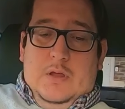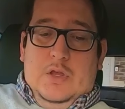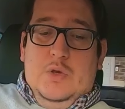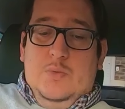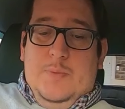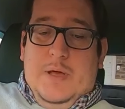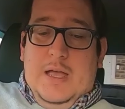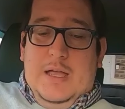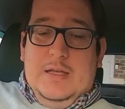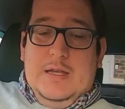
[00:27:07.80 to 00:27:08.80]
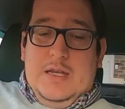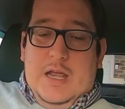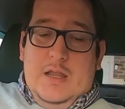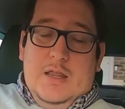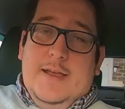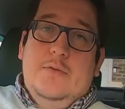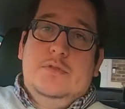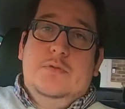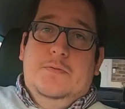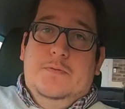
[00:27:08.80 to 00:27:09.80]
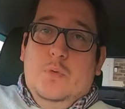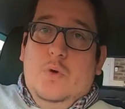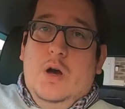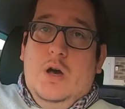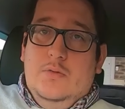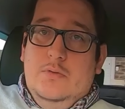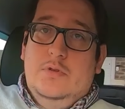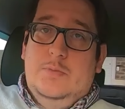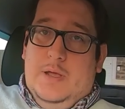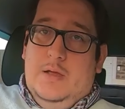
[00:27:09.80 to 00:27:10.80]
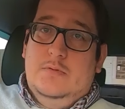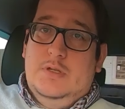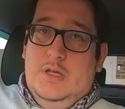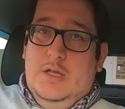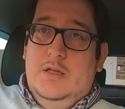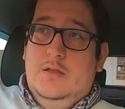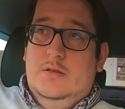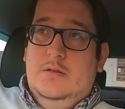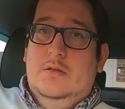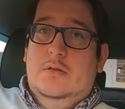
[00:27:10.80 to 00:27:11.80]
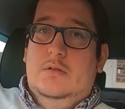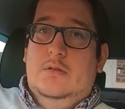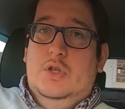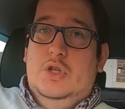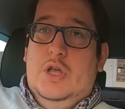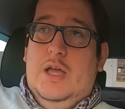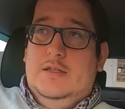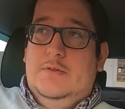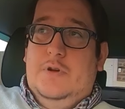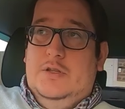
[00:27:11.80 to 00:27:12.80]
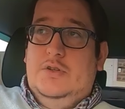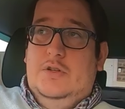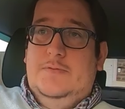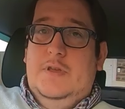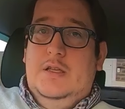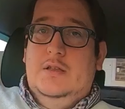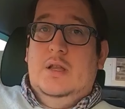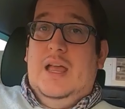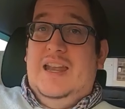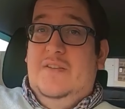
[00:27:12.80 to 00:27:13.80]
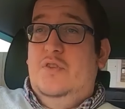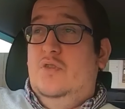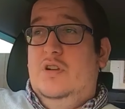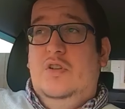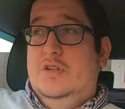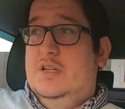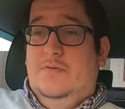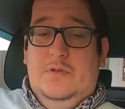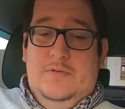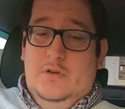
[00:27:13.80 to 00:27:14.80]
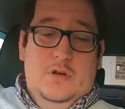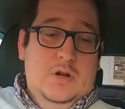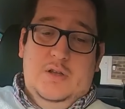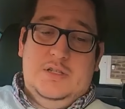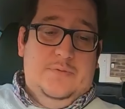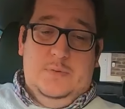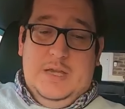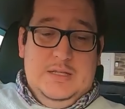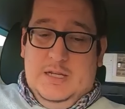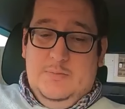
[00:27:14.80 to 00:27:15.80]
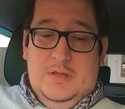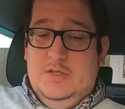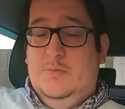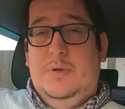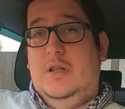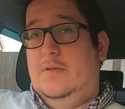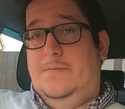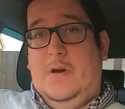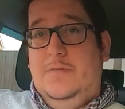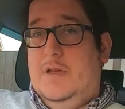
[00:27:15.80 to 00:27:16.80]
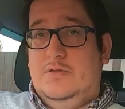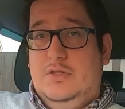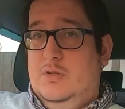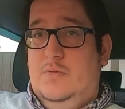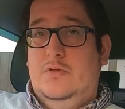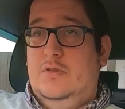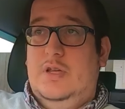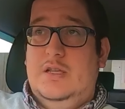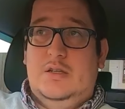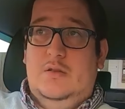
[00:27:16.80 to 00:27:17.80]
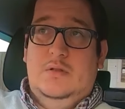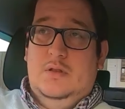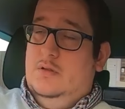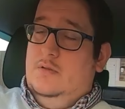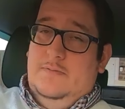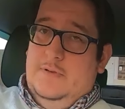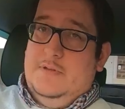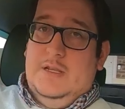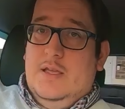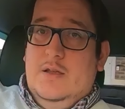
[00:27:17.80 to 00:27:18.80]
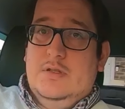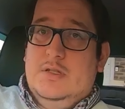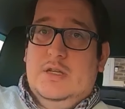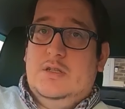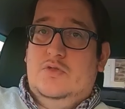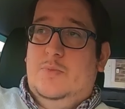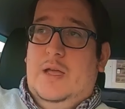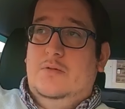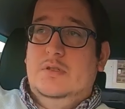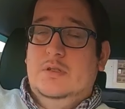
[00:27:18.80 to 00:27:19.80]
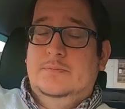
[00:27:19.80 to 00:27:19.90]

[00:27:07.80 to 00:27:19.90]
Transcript: you would be paying £10,400 a year as a franchise fee. And if you're locked in for even longer, so if it was 18 months, it'd be another £5,200 on that, so £15,600.